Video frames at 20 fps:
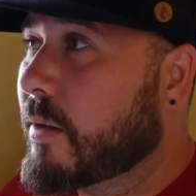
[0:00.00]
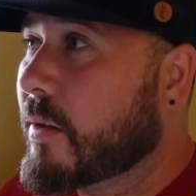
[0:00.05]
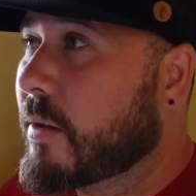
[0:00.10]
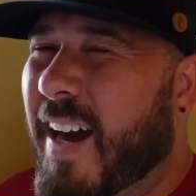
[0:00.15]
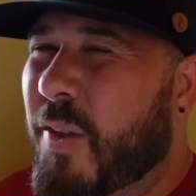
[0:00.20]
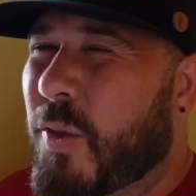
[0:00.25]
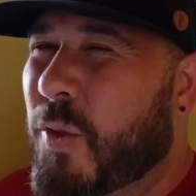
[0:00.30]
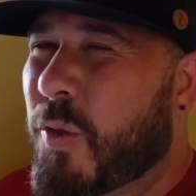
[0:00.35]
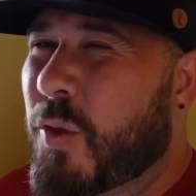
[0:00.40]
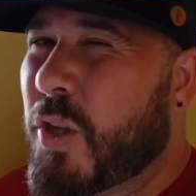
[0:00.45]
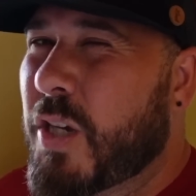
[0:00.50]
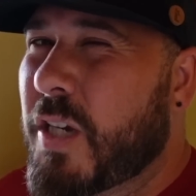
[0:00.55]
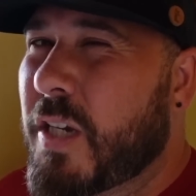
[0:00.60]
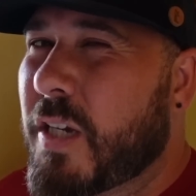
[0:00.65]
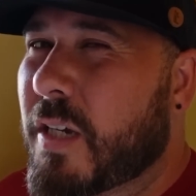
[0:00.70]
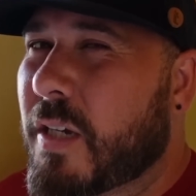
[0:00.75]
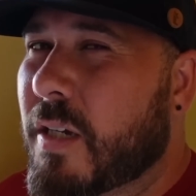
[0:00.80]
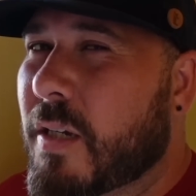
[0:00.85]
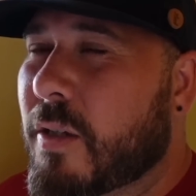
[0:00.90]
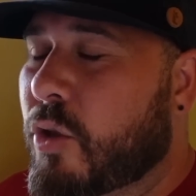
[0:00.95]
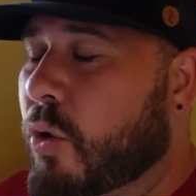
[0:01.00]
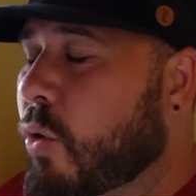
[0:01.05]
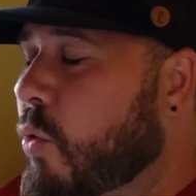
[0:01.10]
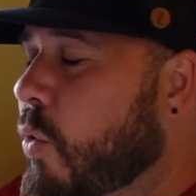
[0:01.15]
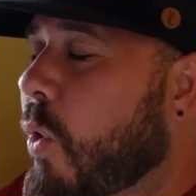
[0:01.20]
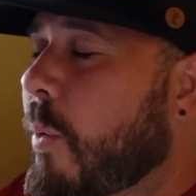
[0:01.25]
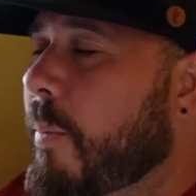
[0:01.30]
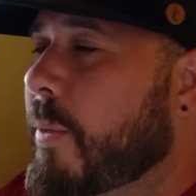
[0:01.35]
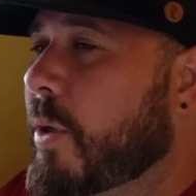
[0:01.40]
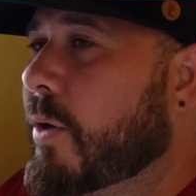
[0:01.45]
I think, don't
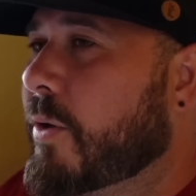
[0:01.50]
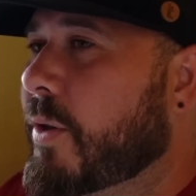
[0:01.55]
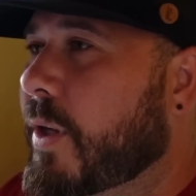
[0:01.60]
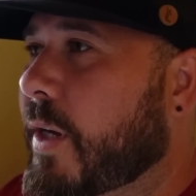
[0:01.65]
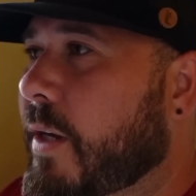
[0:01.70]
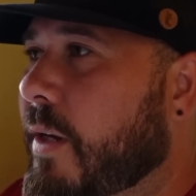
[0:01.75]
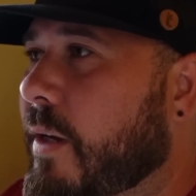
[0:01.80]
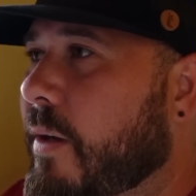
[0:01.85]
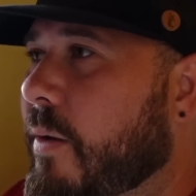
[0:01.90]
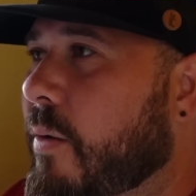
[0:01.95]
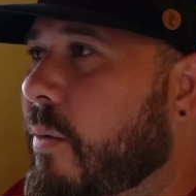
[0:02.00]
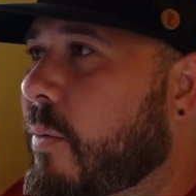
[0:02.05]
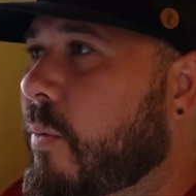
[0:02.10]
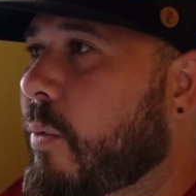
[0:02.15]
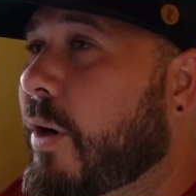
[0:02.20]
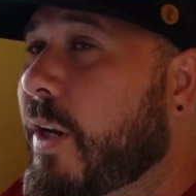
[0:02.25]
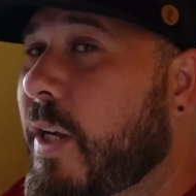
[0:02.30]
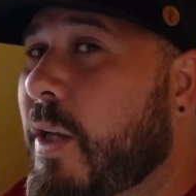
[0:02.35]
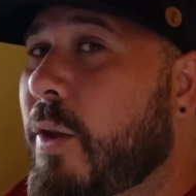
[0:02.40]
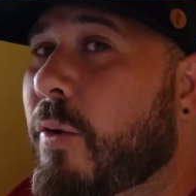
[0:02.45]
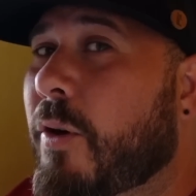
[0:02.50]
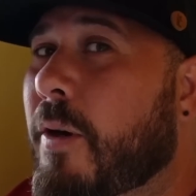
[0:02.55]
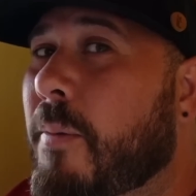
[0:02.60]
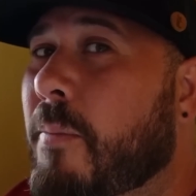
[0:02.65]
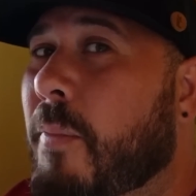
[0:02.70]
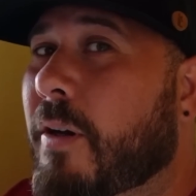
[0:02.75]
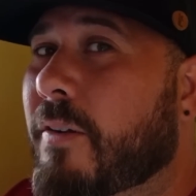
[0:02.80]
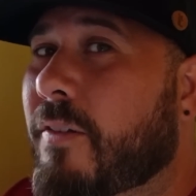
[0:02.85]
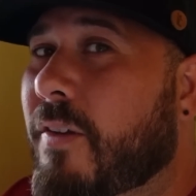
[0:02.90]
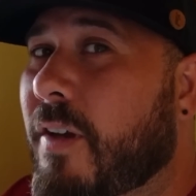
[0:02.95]
quote me on that, we're either in
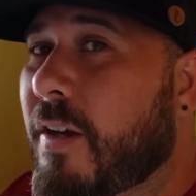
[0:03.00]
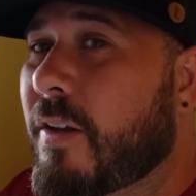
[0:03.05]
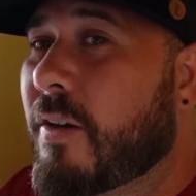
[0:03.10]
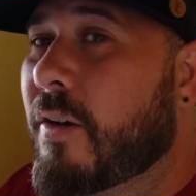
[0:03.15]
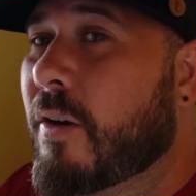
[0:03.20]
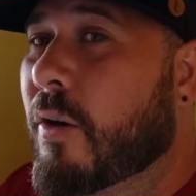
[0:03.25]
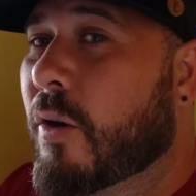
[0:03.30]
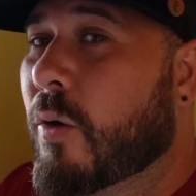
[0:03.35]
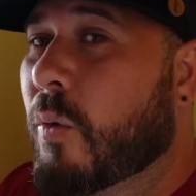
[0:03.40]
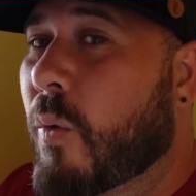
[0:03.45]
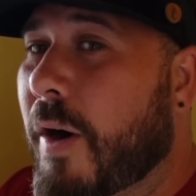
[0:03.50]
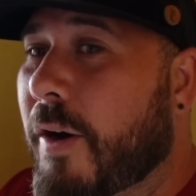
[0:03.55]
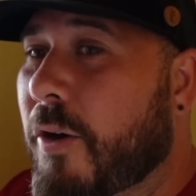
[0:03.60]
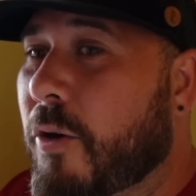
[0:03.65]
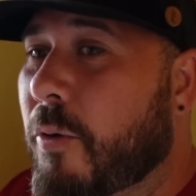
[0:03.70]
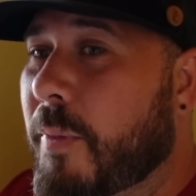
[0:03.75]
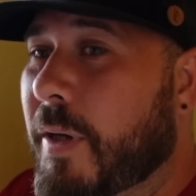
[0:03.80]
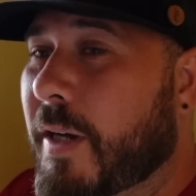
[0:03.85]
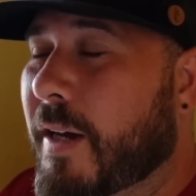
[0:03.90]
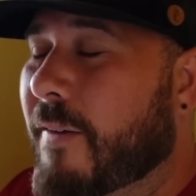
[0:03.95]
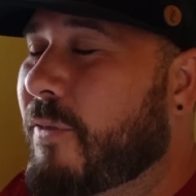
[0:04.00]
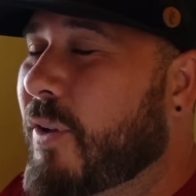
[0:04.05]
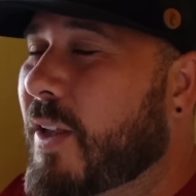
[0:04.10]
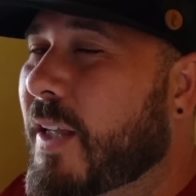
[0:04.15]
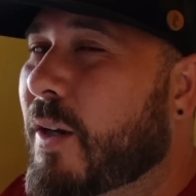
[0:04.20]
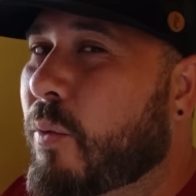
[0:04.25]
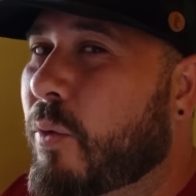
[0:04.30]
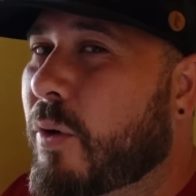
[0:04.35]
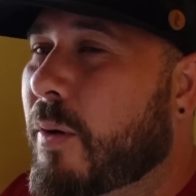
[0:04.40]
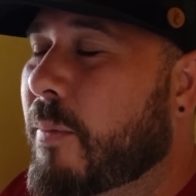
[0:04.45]
Montana or Wyoming. I feel
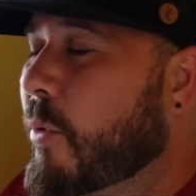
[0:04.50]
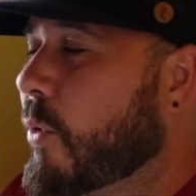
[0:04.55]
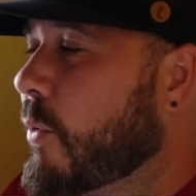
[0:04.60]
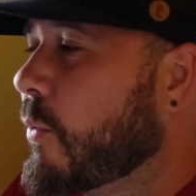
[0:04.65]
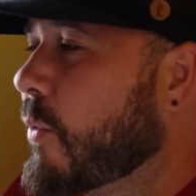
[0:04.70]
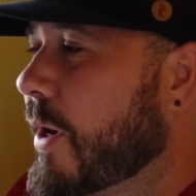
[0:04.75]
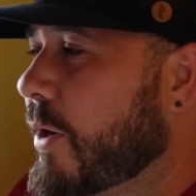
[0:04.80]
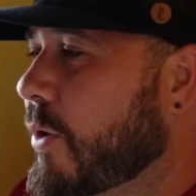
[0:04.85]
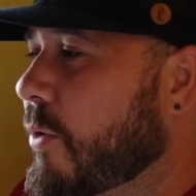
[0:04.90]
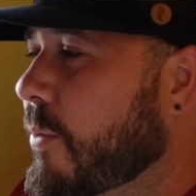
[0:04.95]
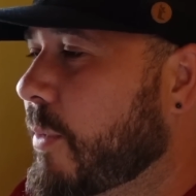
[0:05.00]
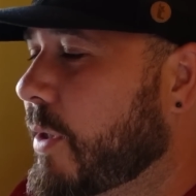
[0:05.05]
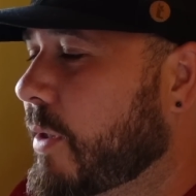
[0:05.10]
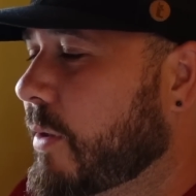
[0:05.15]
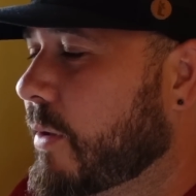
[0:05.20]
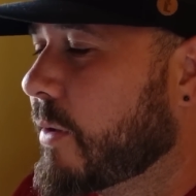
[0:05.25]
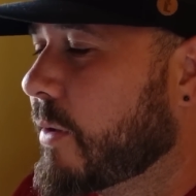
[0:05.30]
like we're in Wyoming.